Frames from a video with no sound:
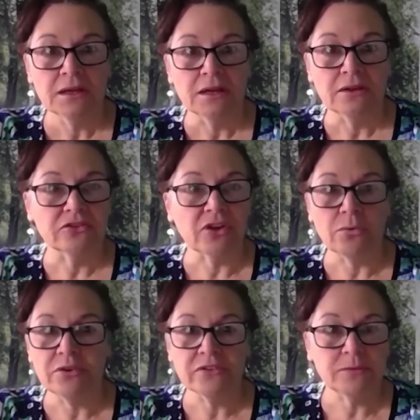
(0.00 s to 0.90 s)
Uh, there's
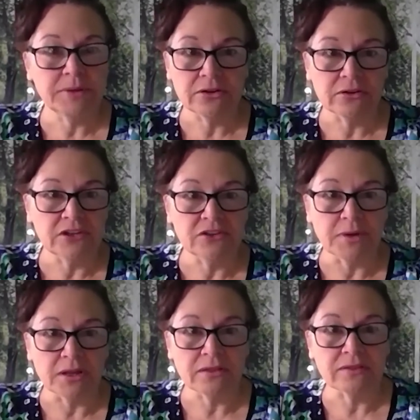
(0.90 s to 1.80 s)
always a speaker each
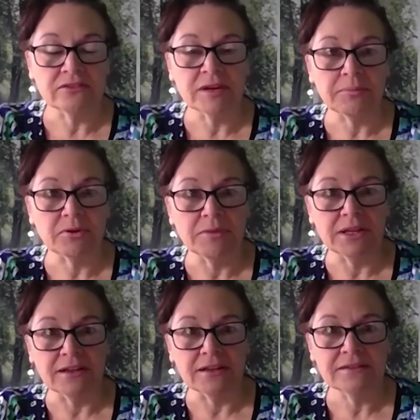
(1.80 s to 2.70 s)
month at the chapter
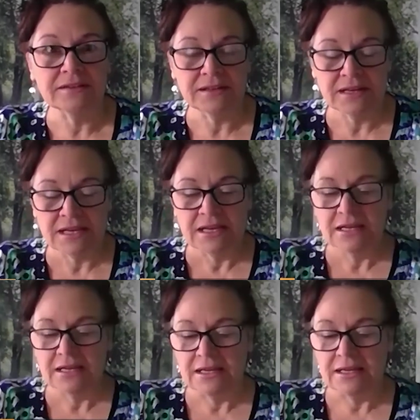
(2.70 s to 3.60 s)
meetings.
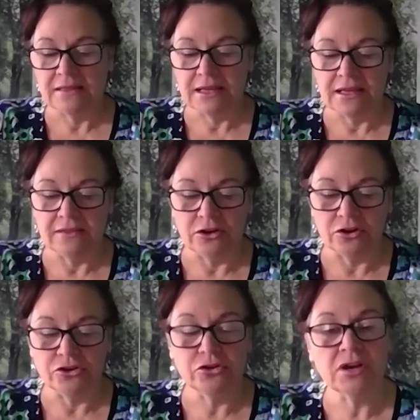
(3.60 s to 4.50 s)
And then
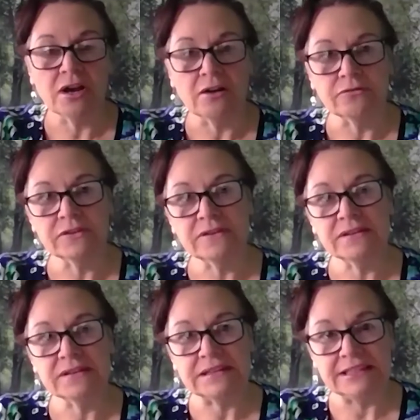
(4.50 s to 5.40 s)
there are two
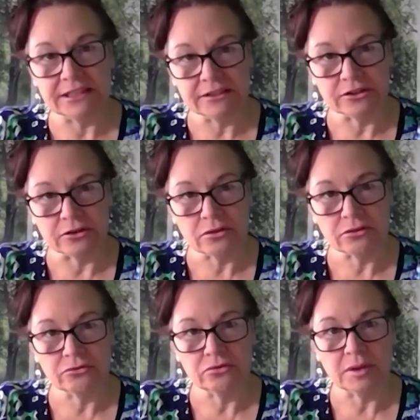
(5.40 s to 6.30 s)
conferences a year
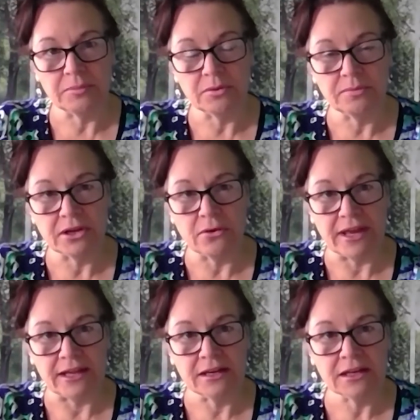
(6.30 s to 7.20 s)
through
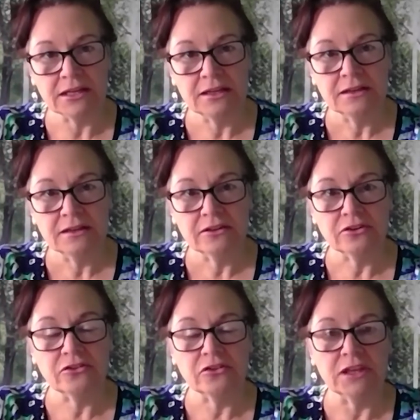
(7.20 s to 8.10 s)
WBON.
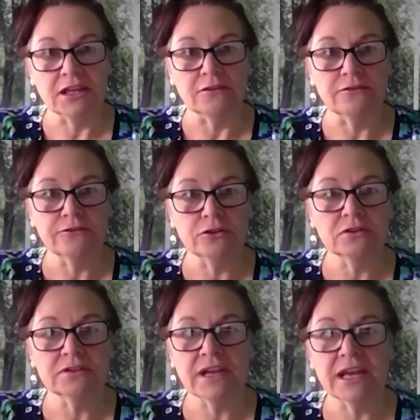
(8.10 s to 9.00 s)
There's the full
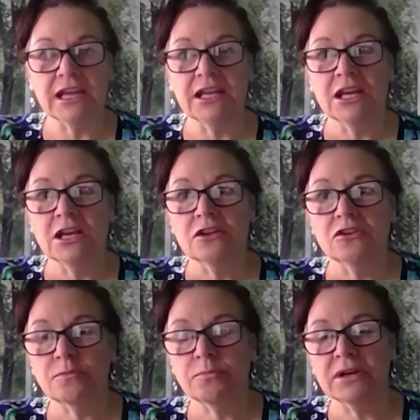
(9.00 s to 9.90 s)
day
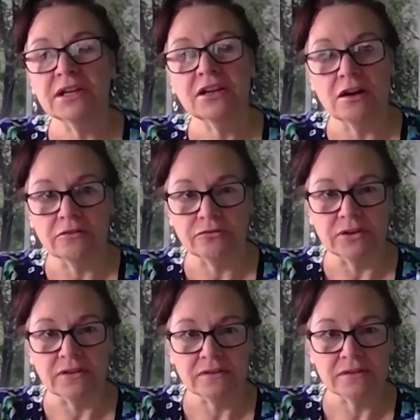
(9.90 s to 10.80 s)
spring
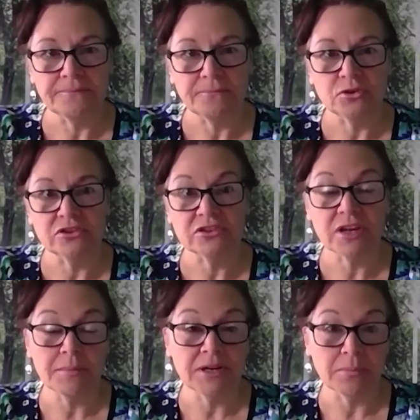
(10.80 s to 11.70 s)
conference, which is
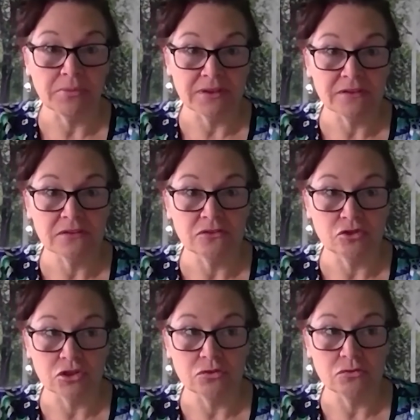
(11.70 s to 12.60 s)
coming up this
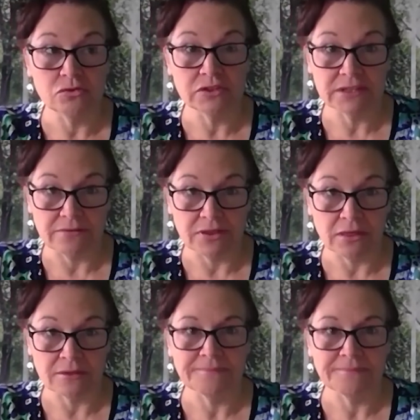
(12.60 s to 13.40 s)
June 7th.